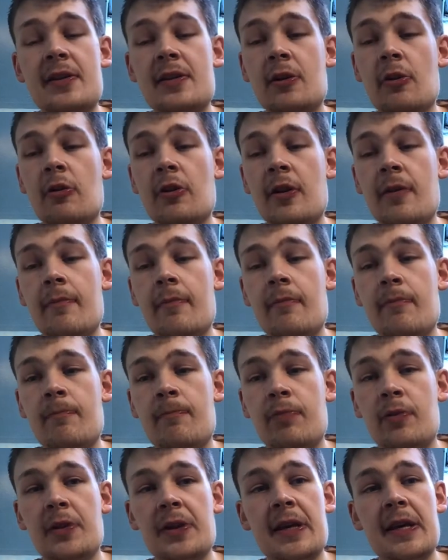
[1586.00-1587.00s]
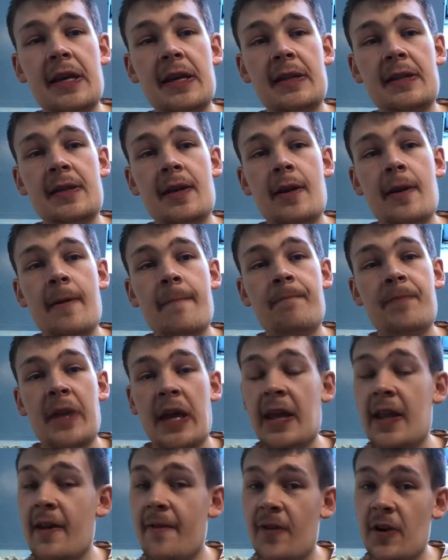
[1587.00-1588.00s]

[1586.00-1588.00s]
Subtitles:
the way that Tottenham played